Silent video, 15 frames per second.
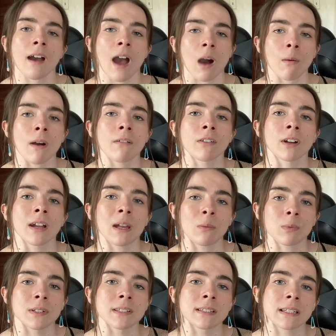However, it
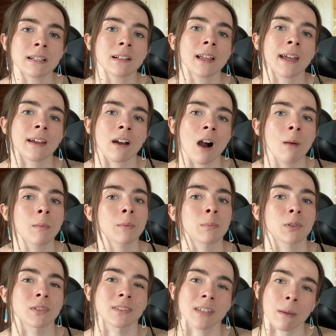was still a common
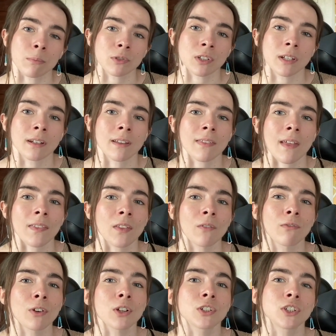perception that the
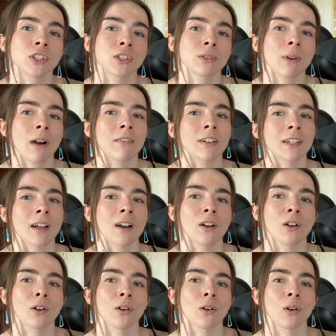virtue of a
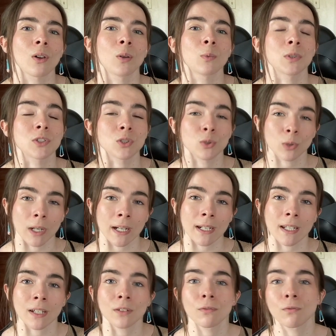young girl was
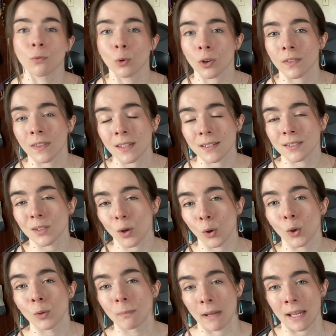traded for this
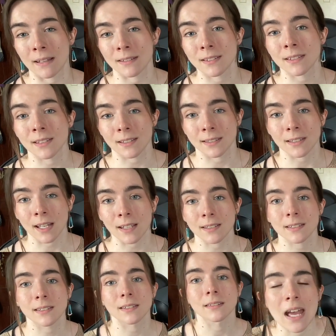old man's
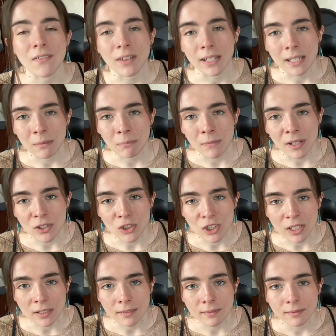success. If I didn't
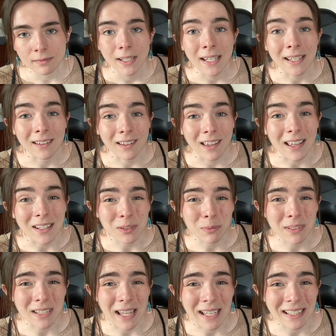mention, Ingres
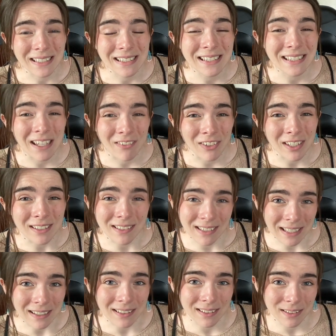was like
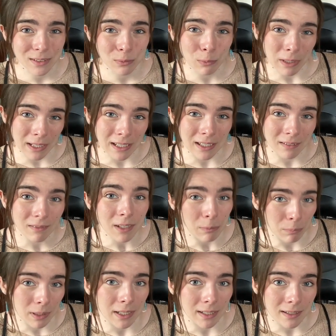76 when he
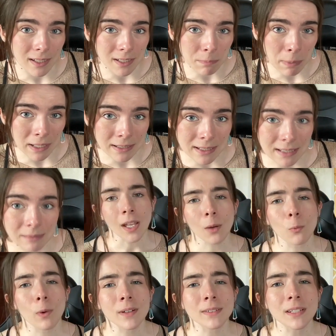completed this painting.
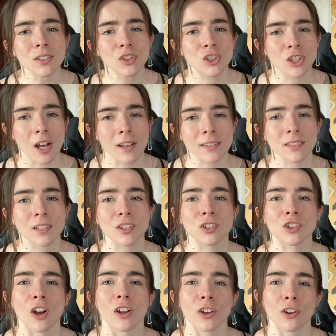It wasn't just
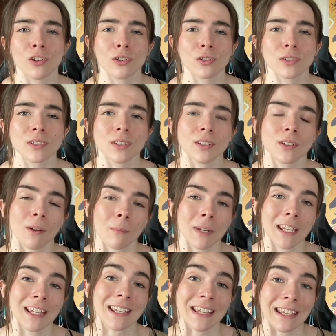Jean Auguste
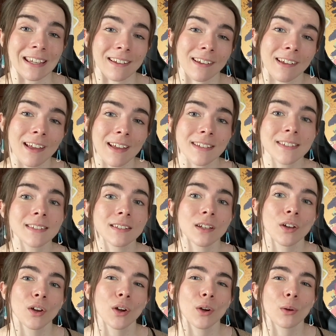Dominique
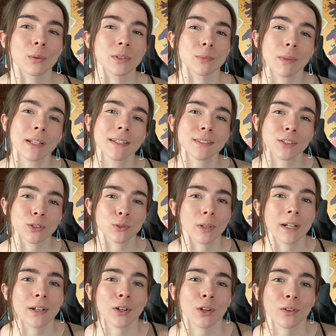Ingres who was willing to
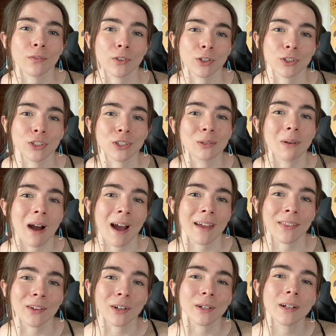trade her virtue
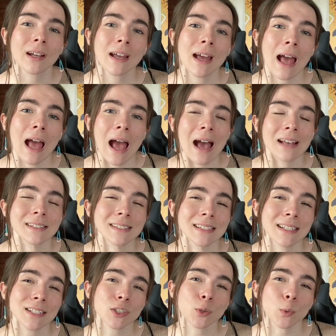either, as
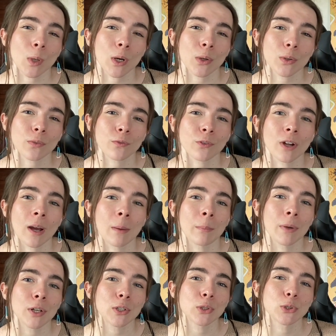this quote
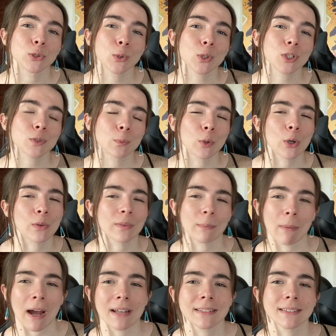from George Moore
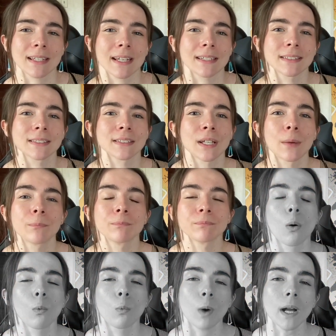reminds us,
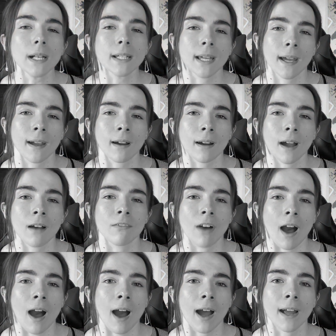"What care have
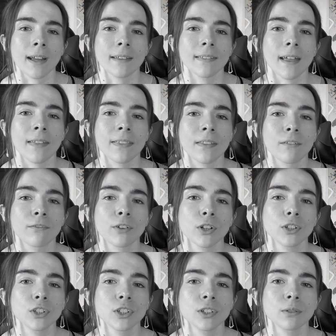I that the
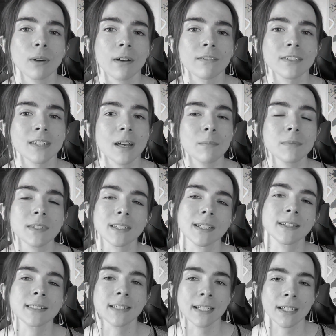virtue of some
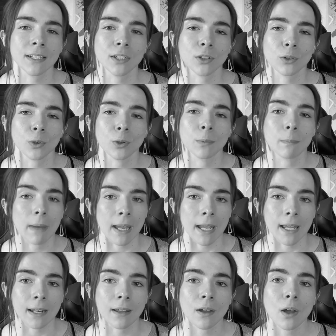16-year-old
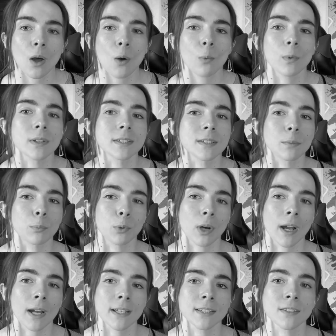maid was the
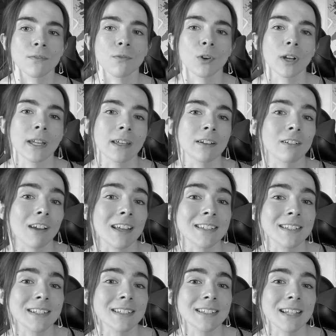price for
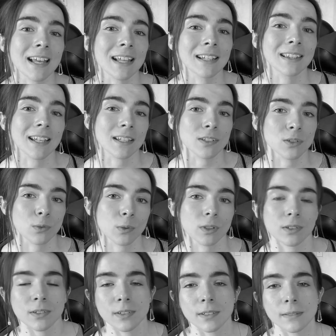Ingres's La
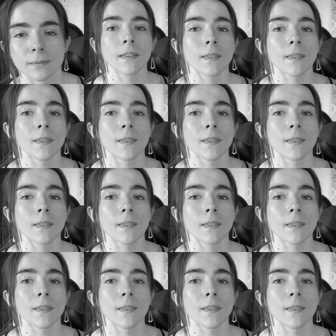Source?